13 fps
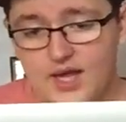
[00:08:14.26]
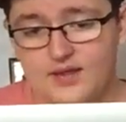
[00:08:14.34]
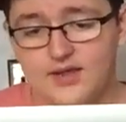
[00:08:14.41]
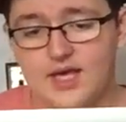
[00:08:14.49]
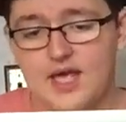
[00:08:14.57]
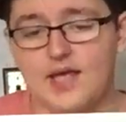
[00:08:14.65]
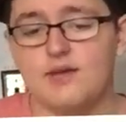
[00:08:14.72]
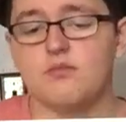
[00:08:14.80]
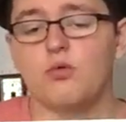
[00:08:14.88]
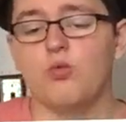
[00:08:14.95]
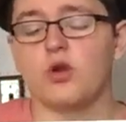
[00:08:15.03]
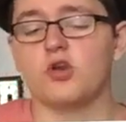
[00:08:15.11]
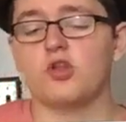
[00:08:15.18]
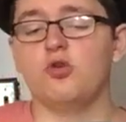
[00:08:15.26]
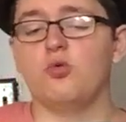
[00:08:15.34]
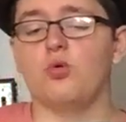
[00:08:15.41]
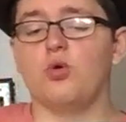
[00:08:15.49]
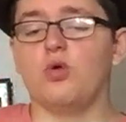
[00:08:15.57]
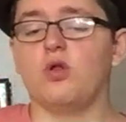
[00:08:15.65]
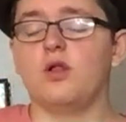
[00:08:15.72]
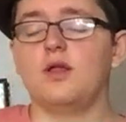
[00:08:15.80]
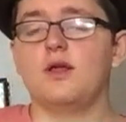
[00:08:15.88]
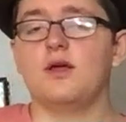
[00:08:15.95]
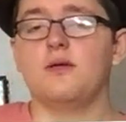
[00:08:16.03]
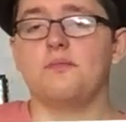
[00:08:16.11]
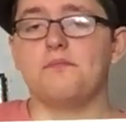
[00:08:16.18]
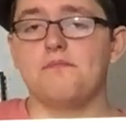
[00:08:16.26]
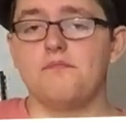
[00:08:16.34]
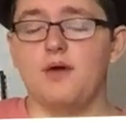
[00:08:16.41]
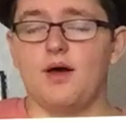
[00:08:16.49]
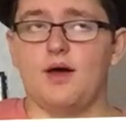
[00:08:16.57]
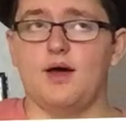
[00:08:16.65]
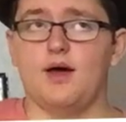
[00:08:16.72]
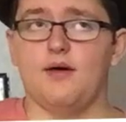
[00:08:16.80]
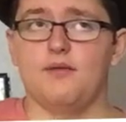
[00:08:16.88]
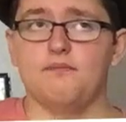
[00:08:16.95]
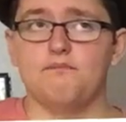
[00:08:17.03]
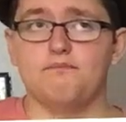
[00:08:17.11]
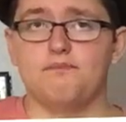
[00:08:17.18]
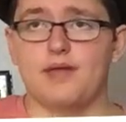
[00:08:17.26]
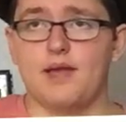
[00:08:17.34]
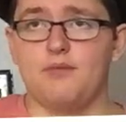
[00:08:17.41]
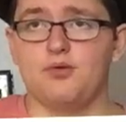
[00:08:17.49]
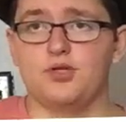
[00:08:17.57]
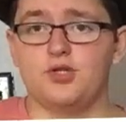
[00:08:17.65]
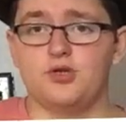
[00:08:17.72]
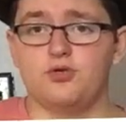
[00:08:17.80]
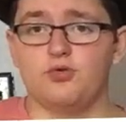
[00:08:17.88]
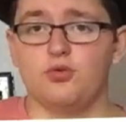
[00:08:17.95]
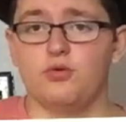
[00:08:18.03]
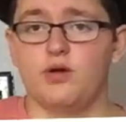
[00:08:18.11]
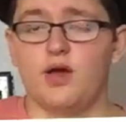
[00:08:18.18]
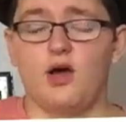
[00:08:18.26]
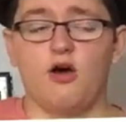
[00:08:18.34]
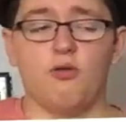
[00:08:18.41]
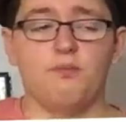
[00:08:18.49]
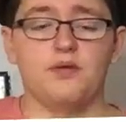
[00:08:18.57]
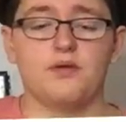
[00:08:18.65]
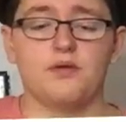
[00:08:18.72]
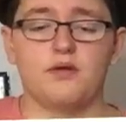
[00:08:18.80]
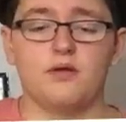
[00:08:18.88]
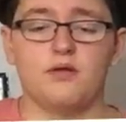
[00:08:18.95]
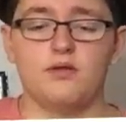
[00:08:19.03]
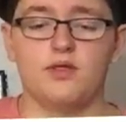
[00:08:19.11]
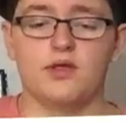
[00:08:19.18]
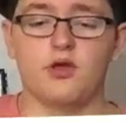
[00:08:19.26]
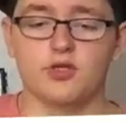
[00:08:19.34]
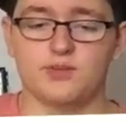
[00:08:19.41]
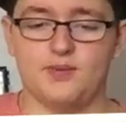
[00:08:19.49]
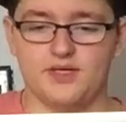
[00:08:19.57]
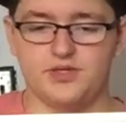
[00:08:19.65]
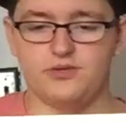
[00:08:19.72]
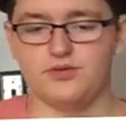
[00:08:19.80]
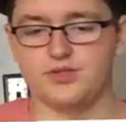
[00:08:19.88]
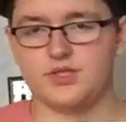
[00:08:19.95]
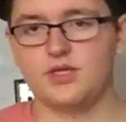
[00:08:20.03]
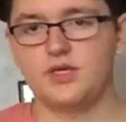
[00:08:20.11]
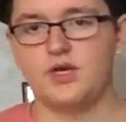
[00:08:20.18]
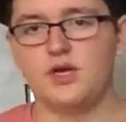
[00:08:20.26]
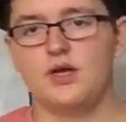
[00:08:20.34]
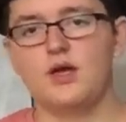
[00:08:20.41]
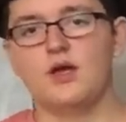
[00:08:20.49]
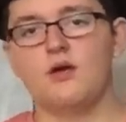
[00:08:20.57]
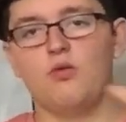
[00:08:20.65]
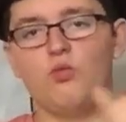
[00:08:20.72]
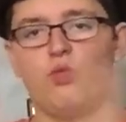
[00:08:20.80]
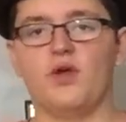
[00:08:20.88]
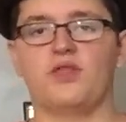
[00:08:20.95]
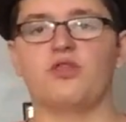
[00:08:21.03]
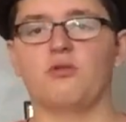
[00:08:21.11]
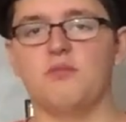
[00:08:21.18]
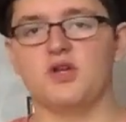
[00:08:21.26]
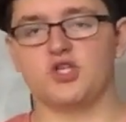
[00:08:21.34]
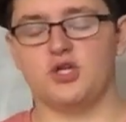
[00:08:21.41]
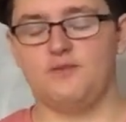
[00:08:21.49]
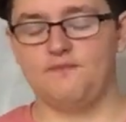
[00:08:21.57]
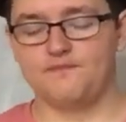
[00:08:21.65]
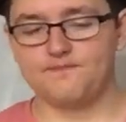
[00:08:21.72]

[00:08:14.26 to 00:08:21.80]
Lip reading: in the game where you will be able to help the Ghostbusters with their mission.